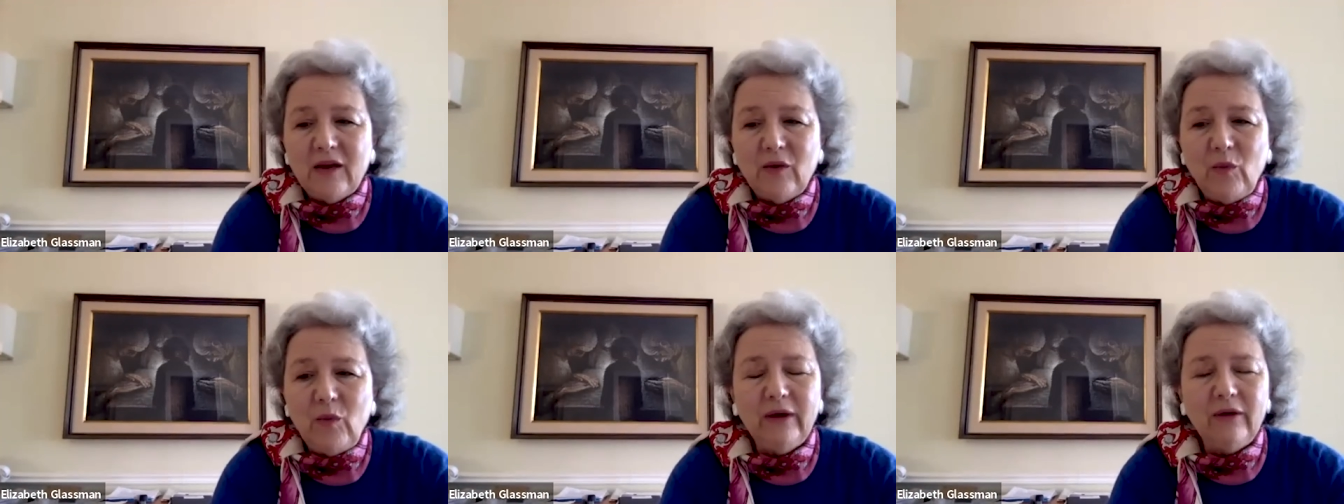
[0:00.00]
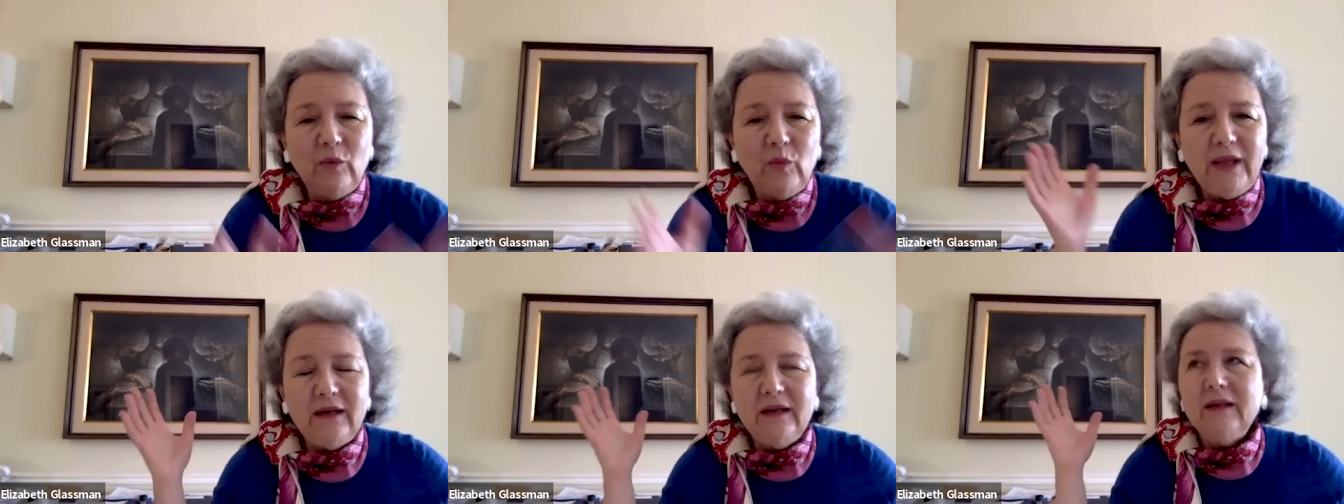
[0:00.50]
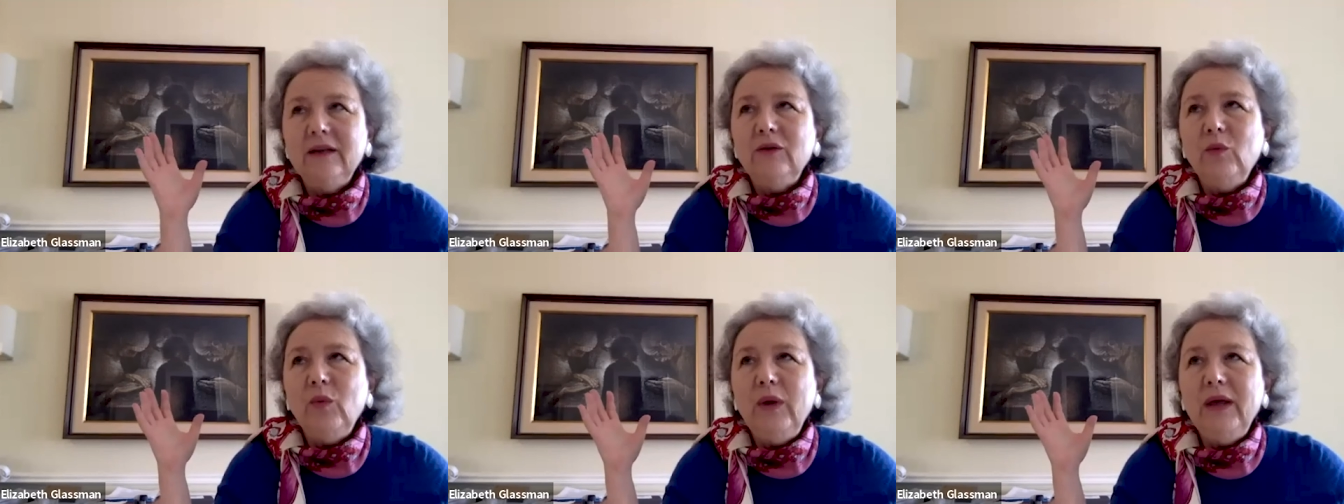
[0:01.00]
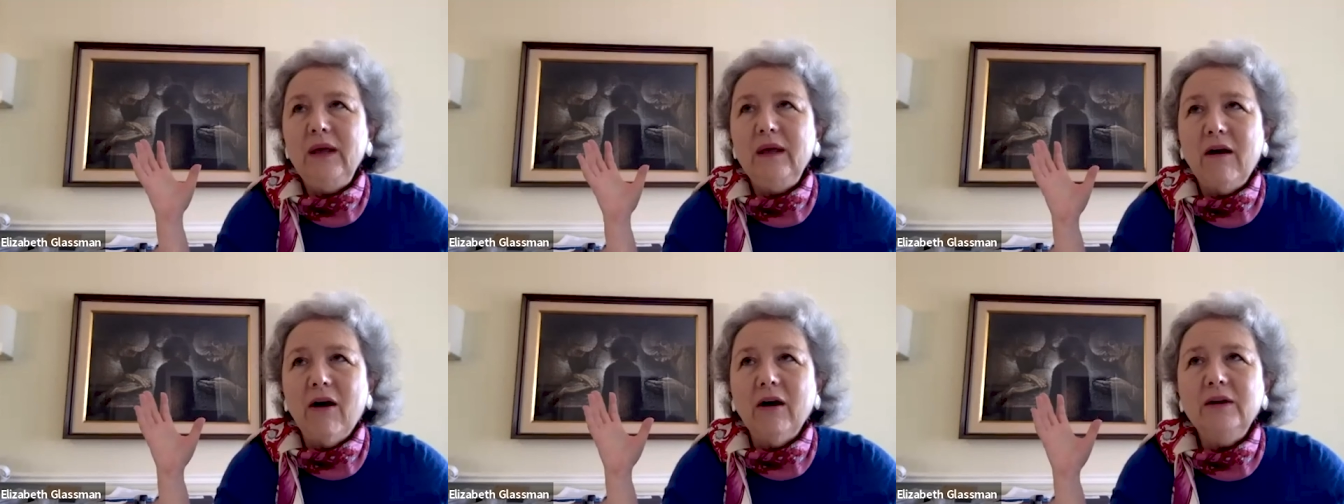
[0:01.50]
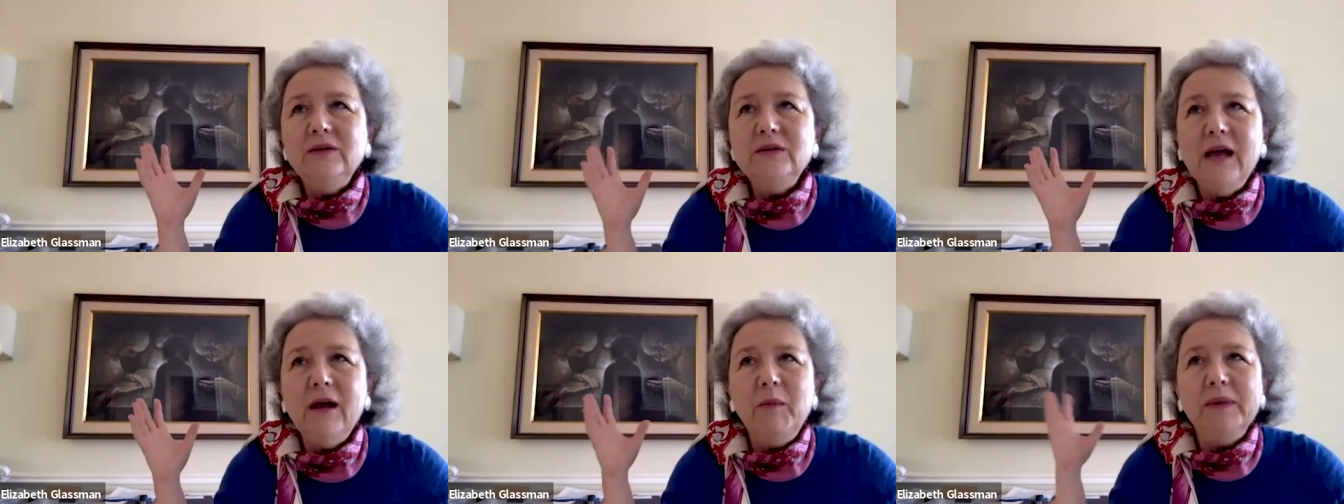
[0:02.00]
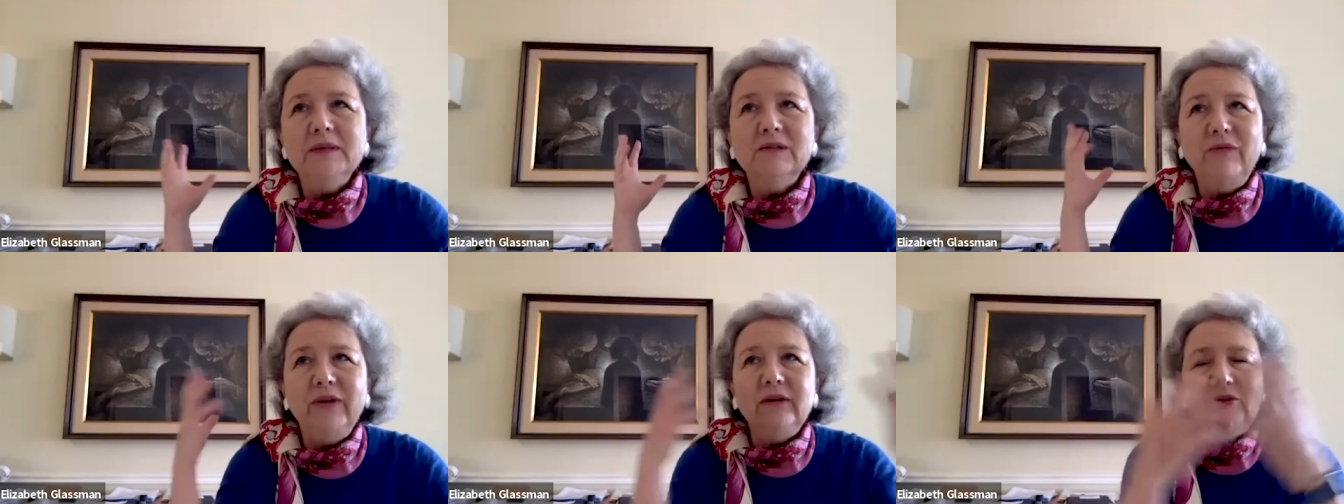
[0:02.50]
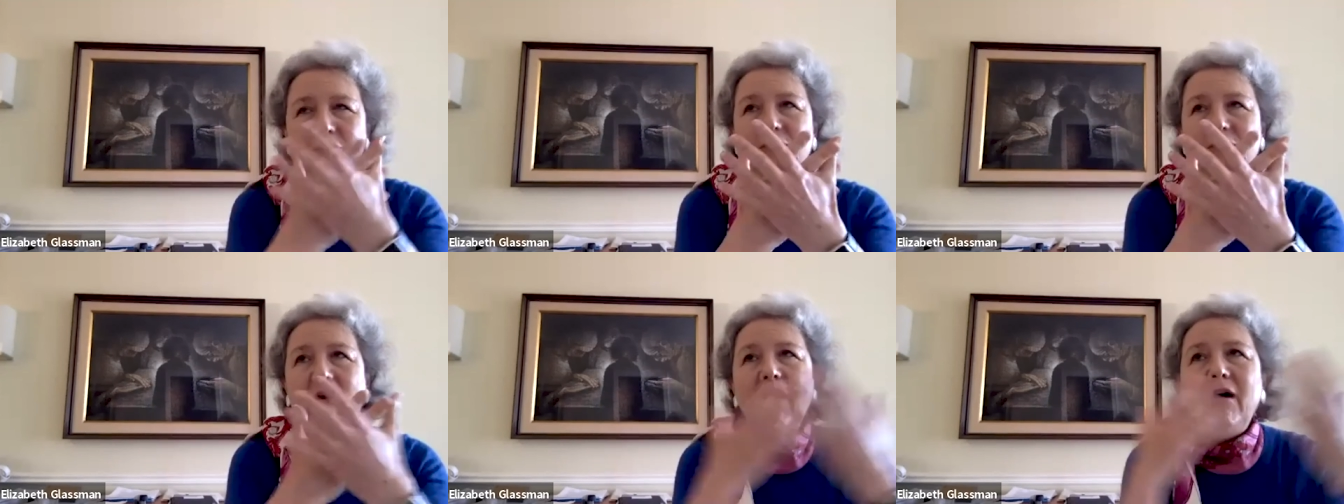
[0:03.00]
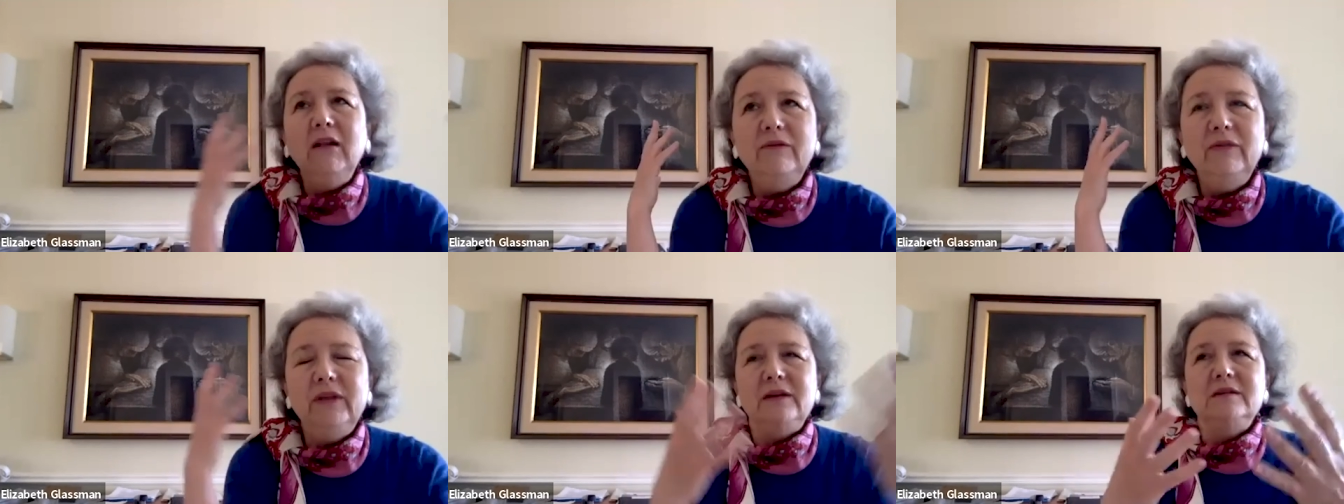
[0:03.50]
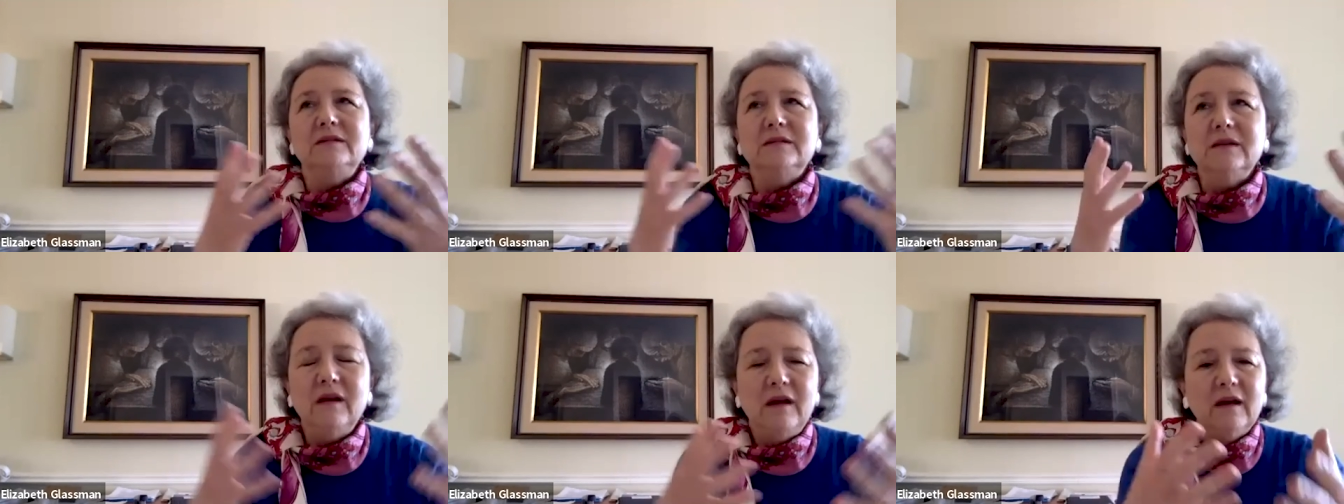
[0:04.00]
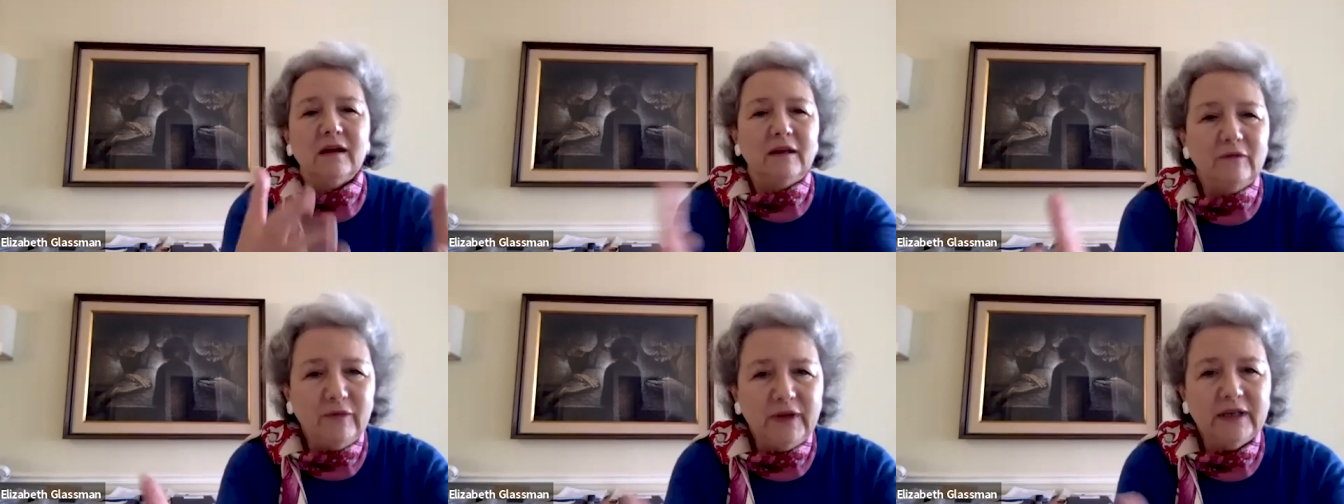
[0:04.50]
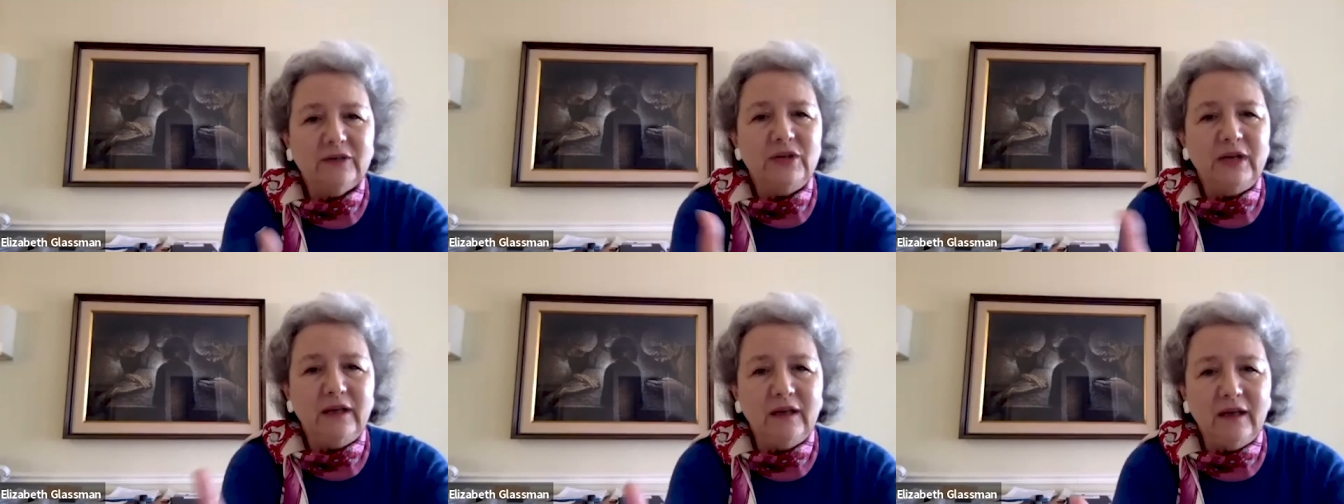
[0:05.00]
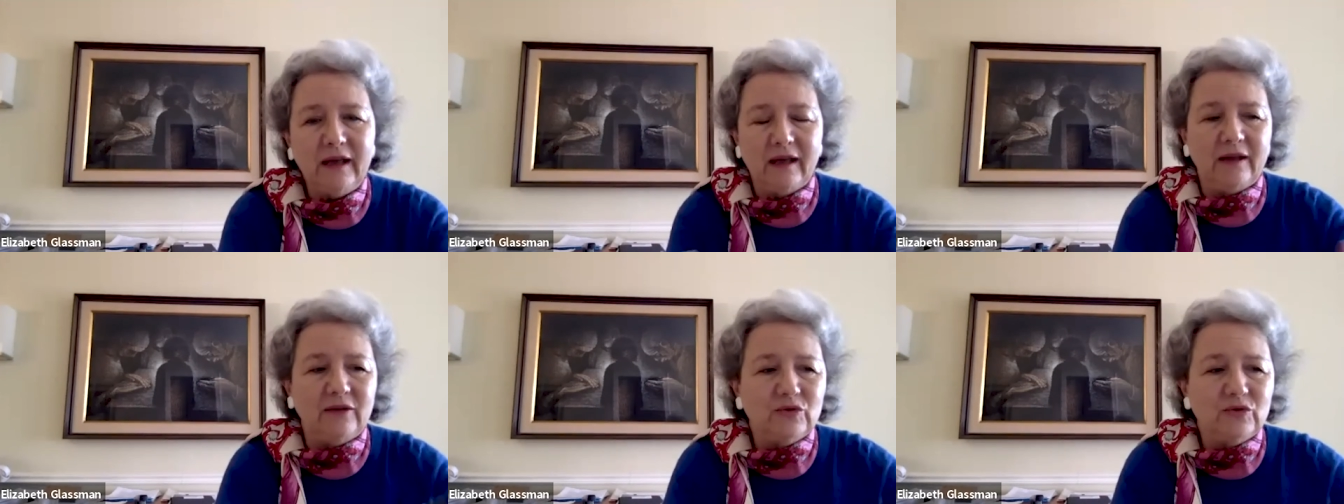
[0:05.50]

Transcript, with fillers: We artists help us filter all of these conflicting and